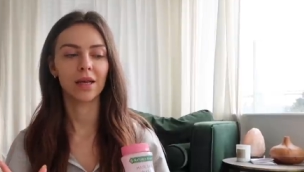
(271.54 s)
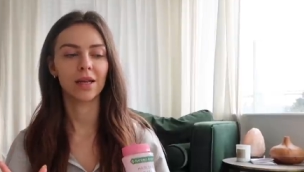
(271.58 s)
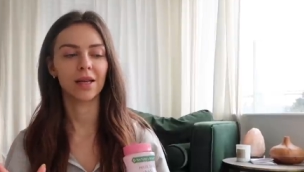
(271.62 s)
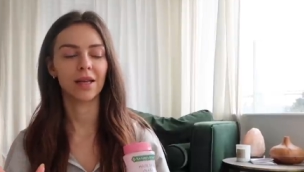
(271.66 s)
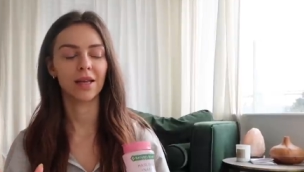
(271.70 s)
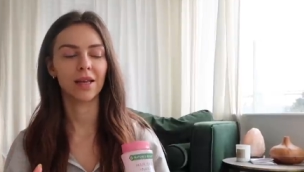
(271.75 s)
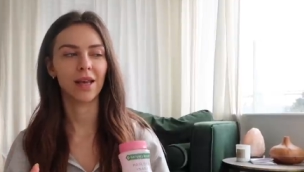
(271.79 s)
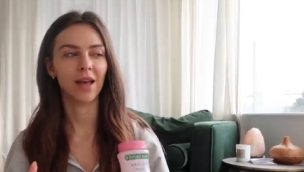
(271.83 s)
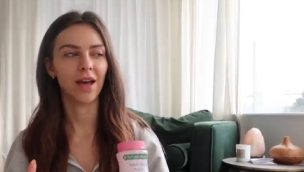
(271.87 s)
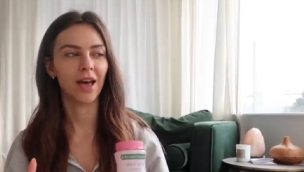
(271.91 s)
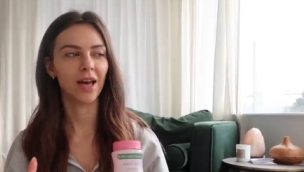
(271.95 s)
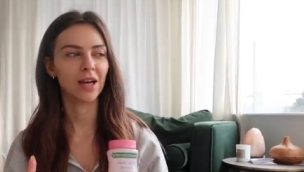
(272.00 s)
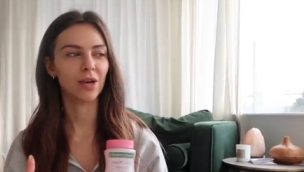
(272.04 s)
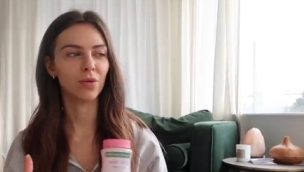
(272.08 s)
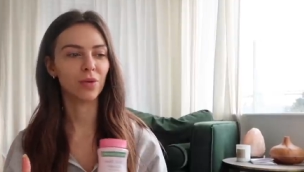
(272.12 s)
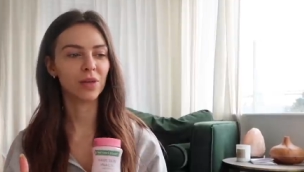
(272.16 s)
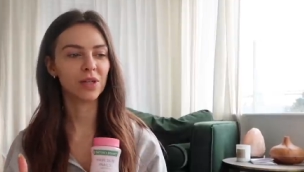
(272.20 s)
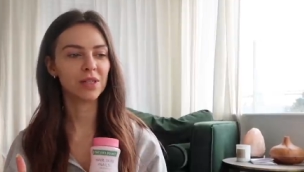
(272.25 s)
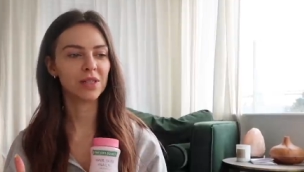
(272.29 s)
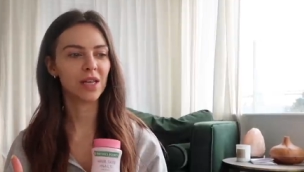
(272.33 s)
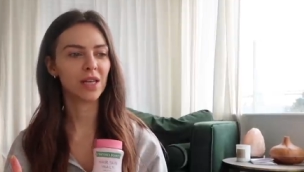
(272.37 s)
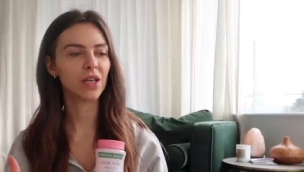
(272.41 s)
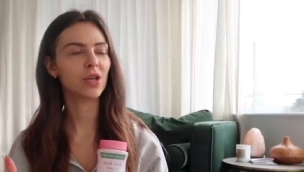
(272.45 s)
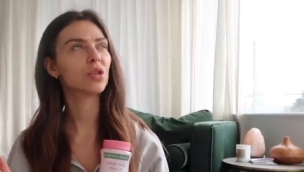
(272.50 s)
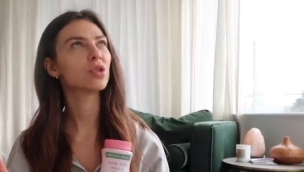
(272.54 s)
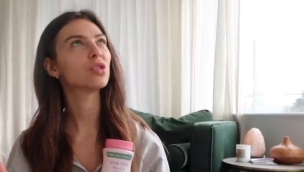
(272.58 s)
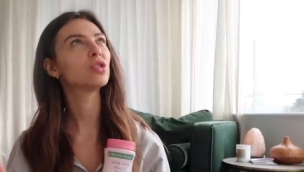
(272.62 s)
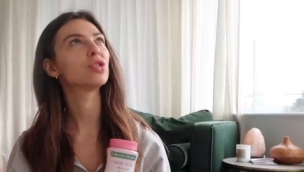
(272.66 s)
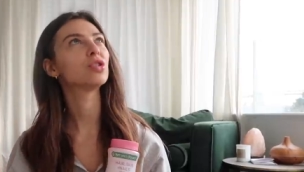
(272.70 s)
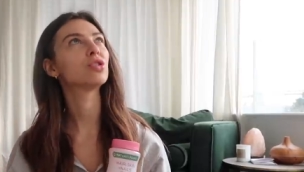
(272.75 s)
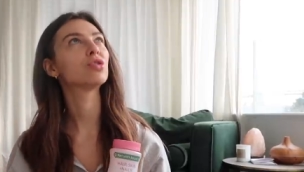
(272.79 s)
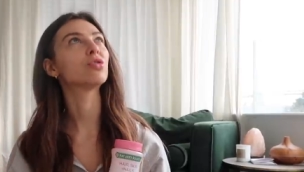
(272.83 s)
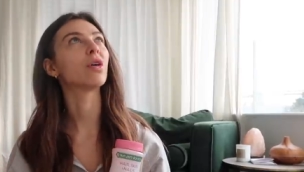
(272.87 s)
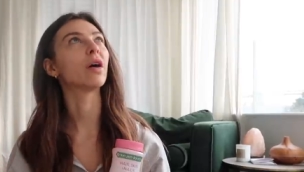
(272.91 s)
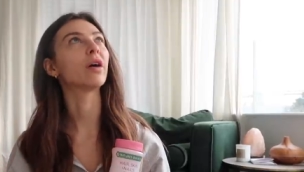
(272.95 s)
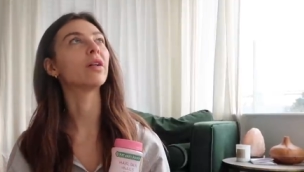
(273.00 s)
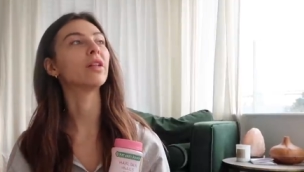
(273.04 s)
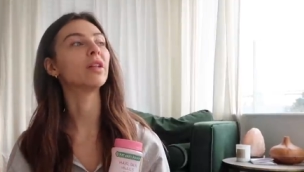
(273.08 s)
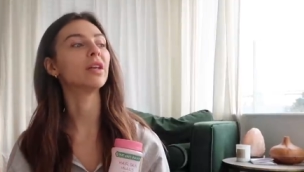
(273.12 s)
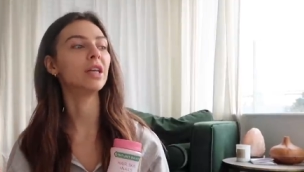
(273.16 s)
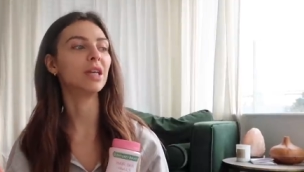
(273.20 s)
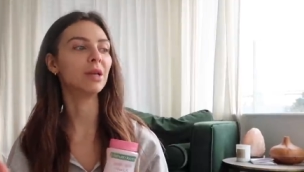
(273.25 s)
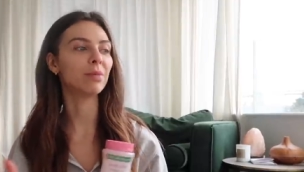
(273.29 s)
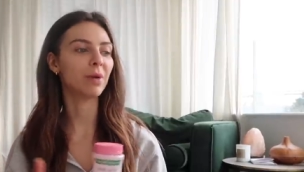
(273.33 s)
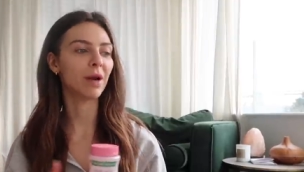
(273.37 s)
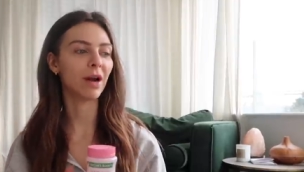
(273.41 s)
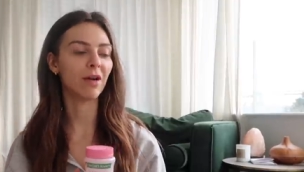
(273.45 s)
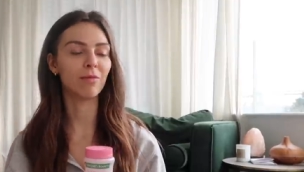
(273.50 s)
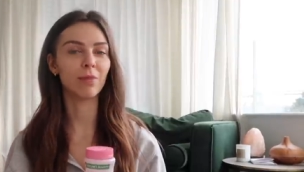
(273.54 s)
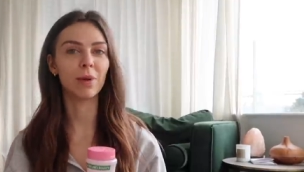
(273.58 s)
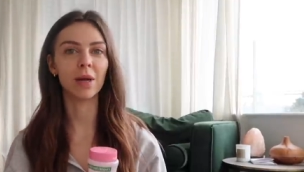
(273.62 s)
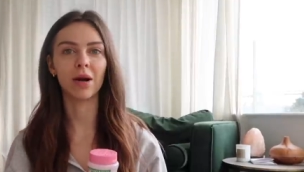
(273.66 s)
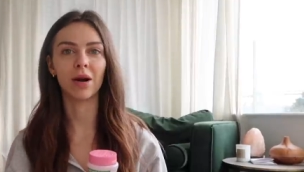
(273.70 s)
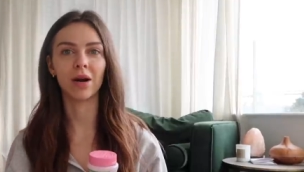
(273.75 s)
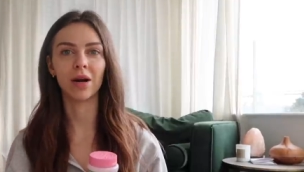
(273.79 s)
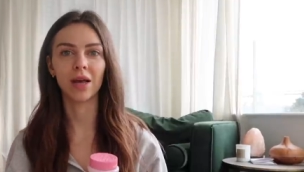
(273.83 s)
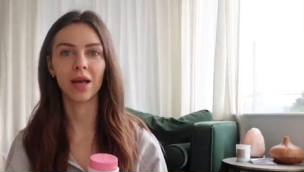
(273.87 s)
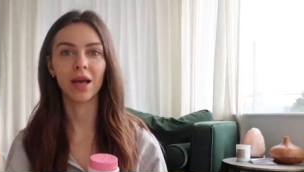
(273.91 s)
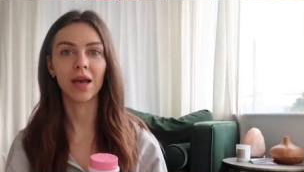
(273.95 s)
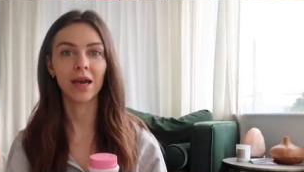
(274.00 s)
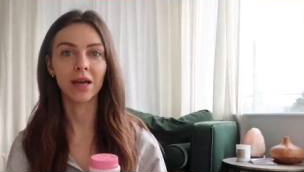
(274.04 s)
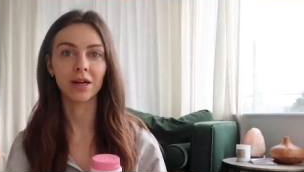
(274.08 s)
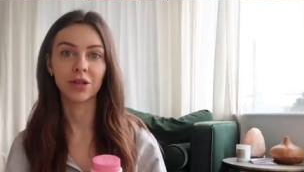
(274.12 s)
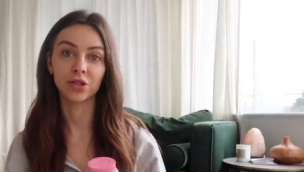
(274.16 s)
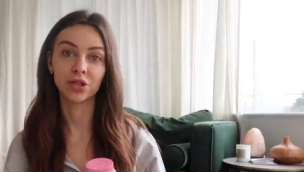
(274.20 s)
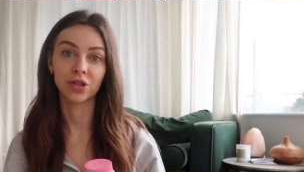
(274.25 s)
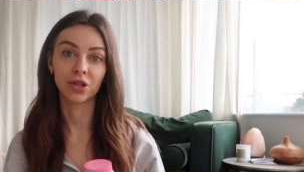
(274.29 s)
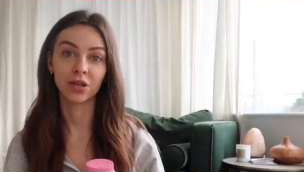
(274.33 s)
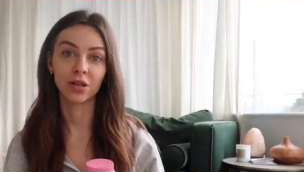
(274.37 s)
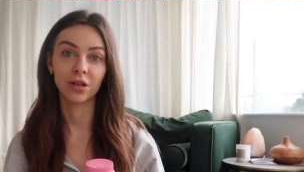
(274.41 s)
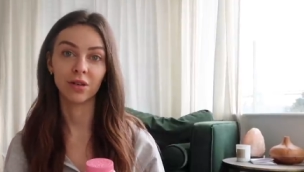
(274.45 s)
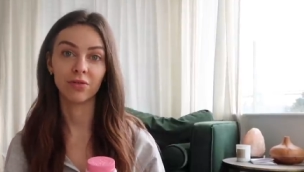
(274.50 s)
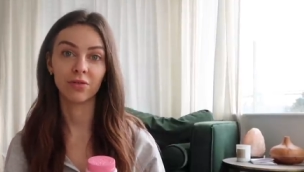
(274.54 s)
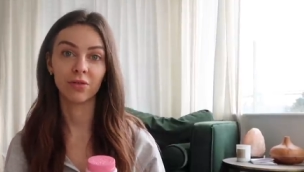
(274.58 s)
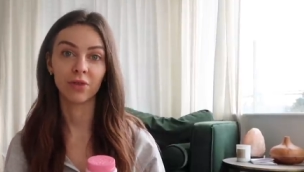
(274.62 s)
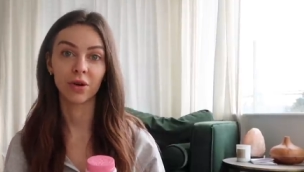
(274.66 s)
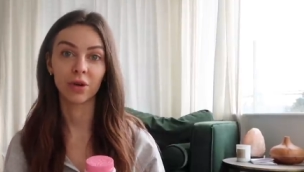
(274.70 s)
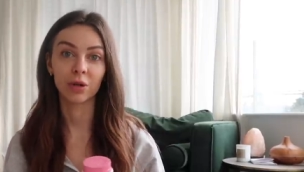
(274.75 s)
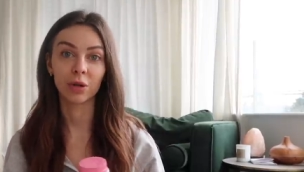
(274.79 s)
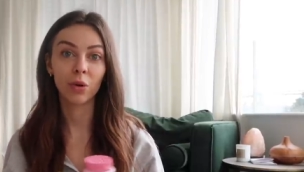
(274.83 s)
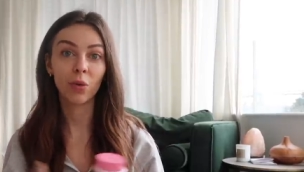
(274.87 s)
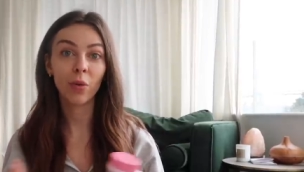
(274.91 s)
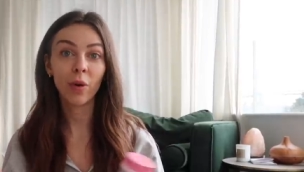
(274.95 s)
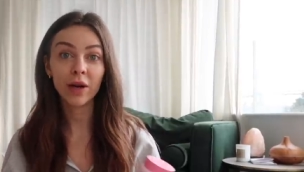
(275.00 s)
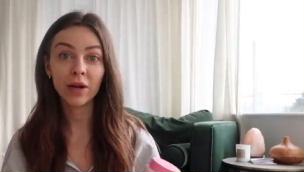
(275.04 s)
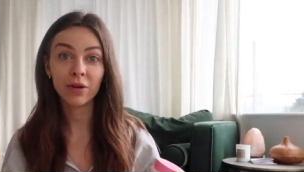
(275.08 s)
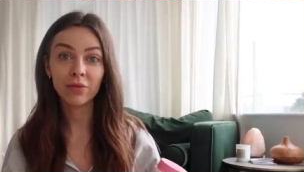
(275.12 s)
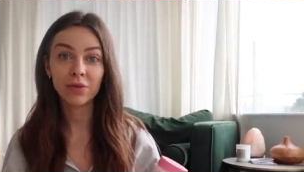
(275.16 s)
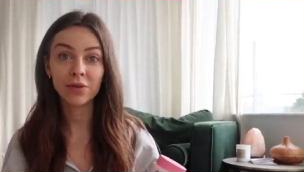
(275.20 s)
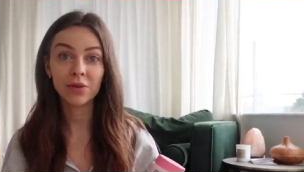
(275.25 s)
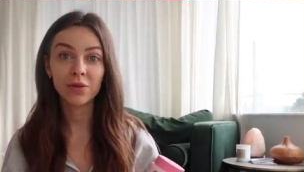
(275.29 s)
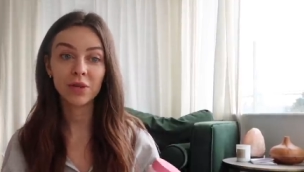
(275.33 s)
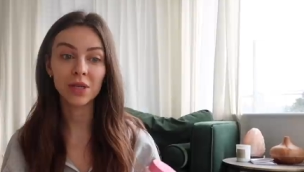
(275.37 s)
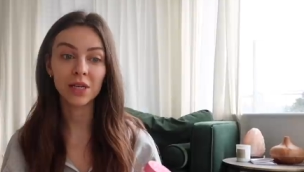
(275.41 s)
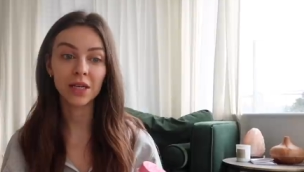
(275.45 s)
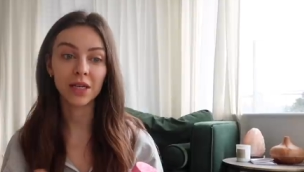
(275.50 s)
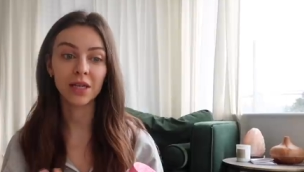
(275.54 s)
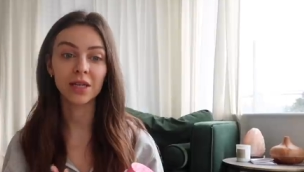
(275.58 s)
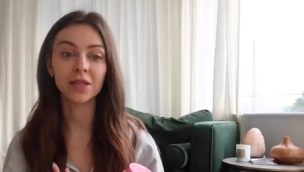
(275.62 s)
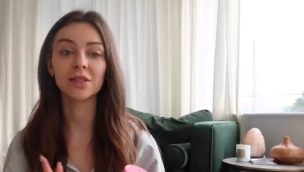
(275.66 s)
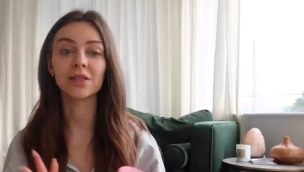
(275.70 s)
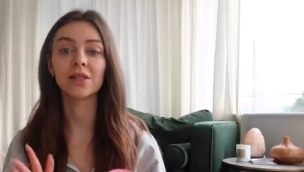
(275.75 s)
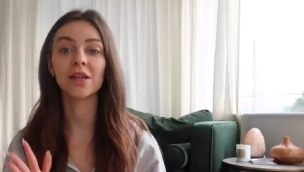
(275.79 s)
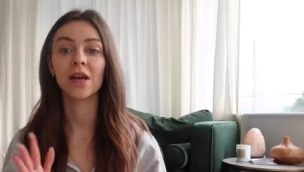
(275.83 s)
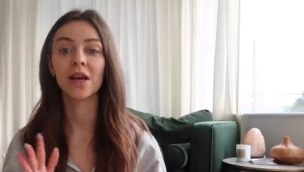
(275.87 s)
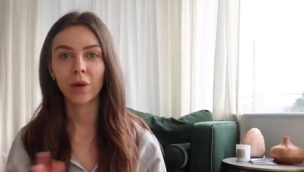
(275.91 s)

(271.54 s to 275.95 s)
I don't want to say struggling, but I've been on a hair journey for quite a few years.